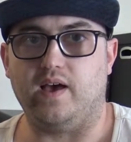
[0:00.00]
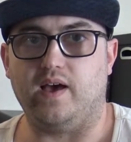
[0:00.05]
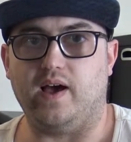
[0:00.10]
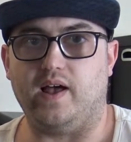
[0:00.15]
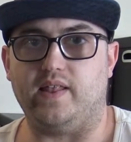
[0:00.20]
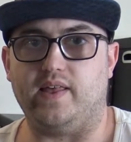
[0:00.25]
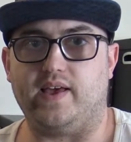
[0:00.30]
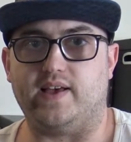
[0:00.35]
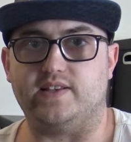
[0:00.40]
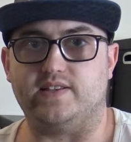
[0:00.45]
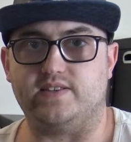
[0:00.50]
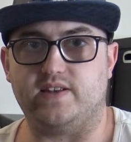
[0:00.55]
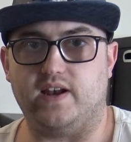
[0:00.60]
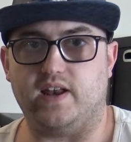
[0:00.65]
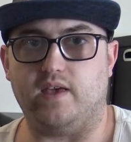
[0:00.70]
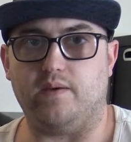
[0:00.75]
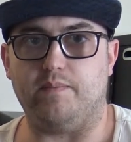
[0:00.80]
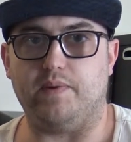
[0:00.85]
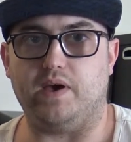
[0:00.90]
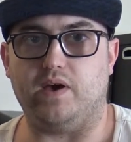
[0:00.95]
I like a
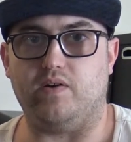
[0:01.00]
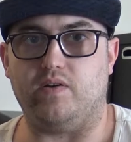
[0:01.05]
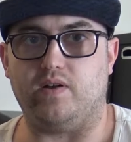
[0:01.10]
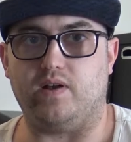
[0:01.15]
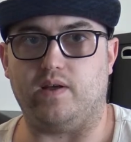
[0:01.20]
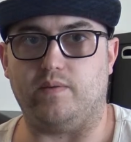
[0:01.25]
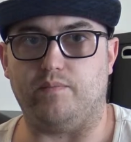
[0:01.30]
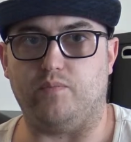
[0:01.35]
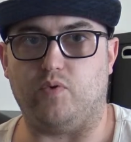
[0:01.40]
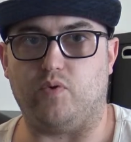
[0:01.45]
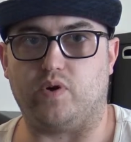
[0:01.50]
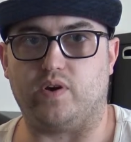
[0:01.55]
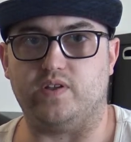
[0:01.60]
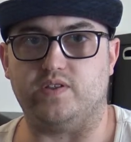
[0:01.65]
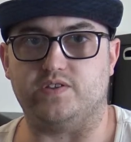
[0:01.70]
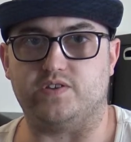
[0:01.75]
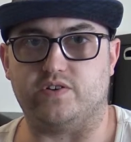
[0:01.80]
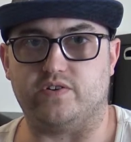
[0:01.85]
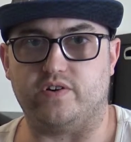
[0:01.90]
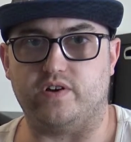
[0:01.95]
steady amount, and I'm more
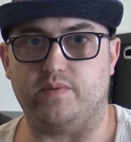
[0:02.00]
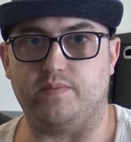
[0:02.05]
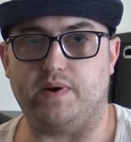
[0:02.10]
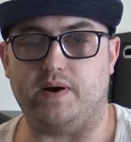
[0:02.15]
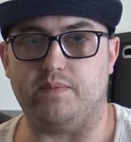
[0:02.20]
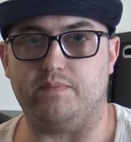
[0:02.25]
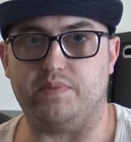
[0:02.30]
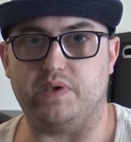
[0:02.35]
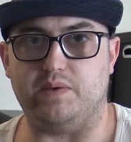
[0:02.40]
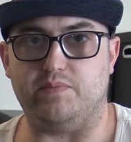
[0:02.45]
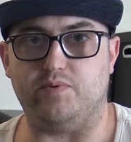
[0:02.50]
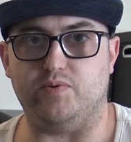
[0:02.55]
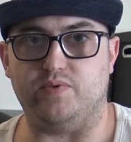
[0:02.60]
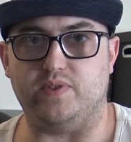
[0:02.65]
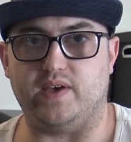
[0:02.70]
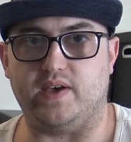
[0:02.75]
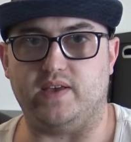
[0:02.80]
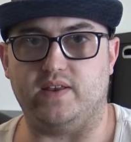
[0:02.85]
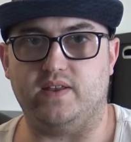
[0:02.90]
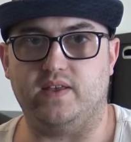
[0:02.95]
concerned about people
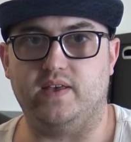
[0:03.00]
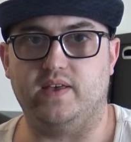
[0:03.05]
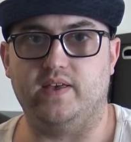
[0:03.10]
that